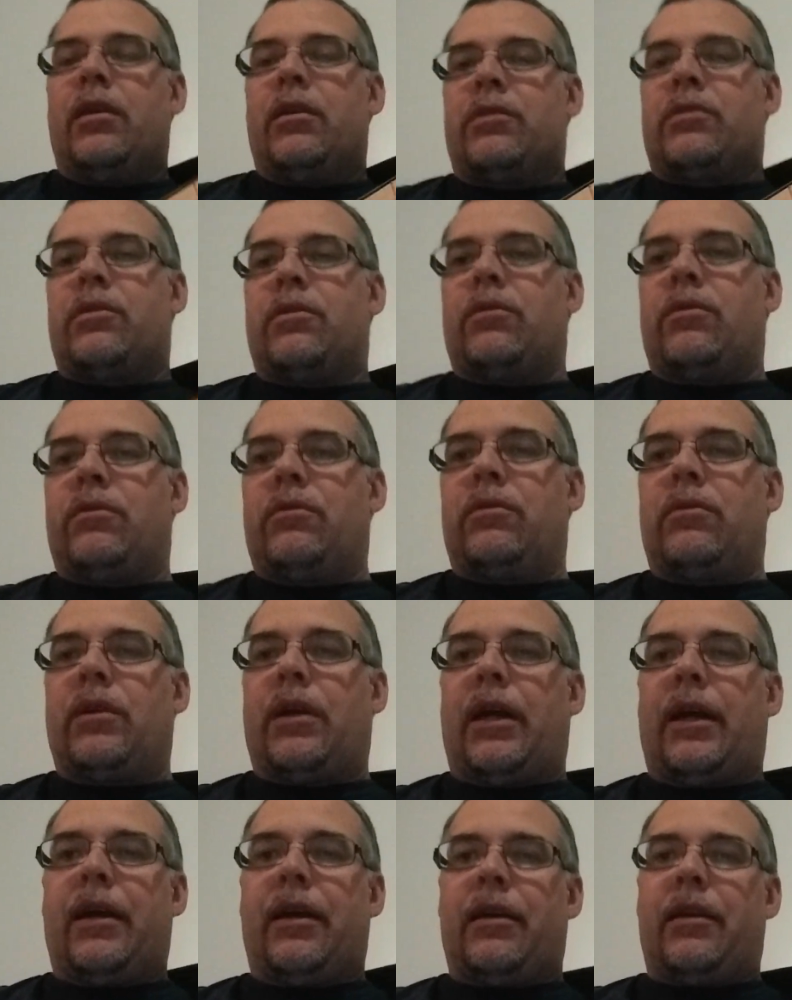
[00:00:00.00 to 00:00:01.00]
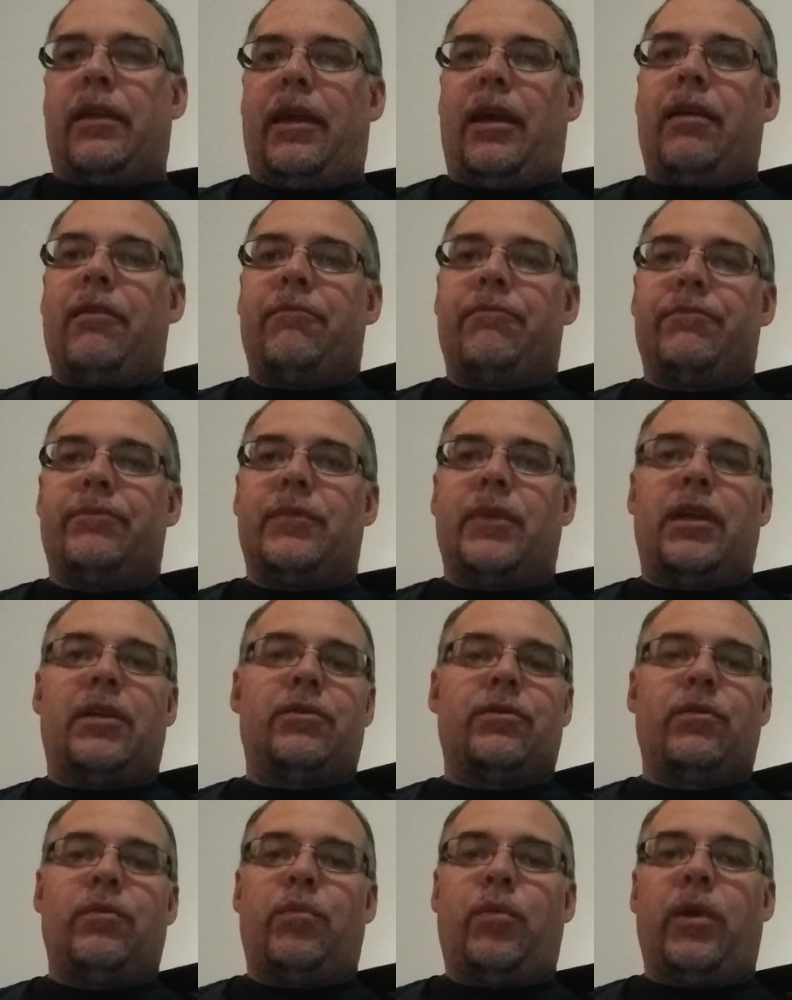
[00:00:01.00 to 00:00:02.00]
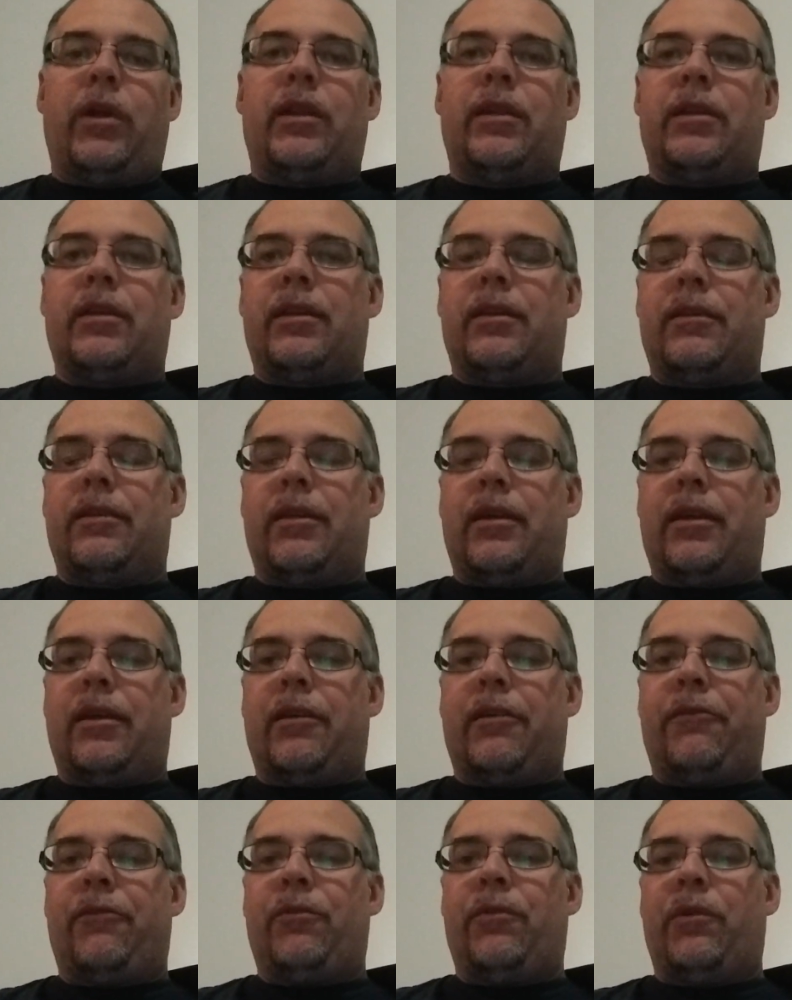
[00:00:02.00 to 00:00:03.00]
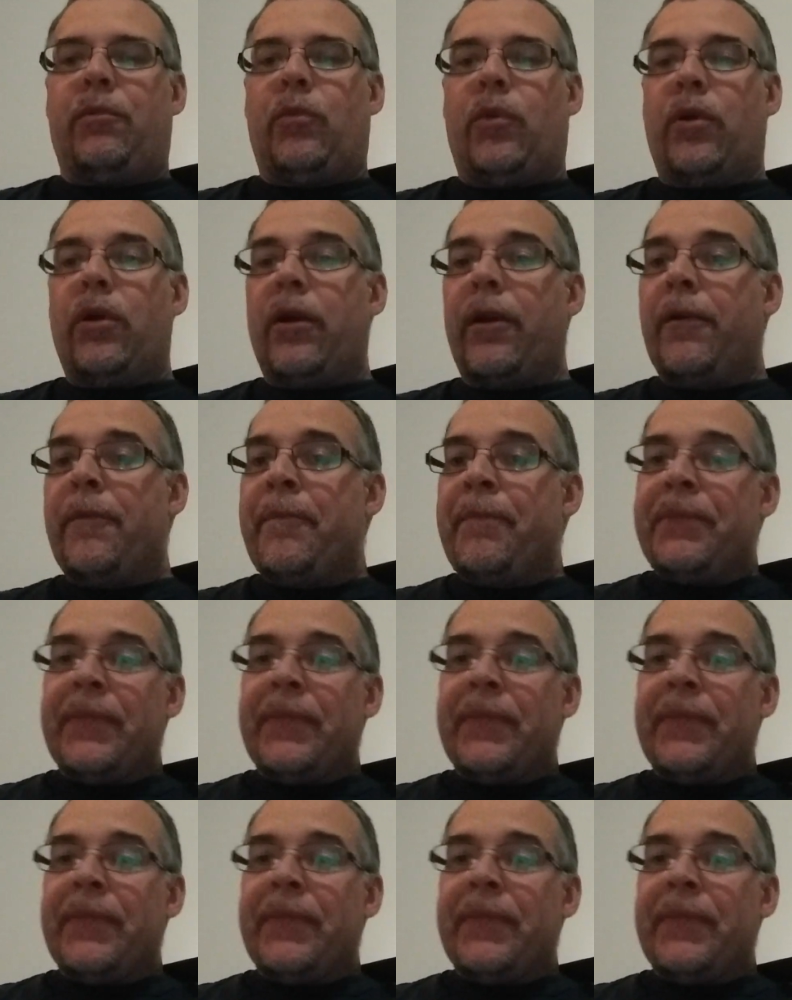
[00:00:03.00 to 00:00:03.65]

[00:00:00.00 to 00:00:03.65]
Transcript: So yeah, there's no point in doing more,